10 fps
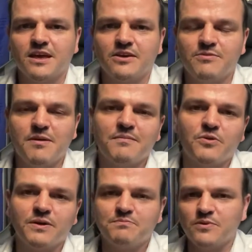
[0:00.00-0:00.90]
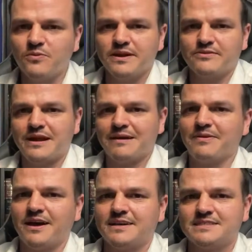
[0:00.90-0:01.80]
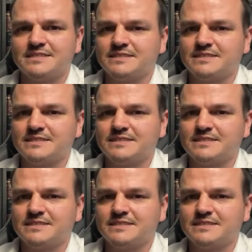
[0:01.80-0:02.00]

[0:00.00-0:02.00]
remember when rabbis,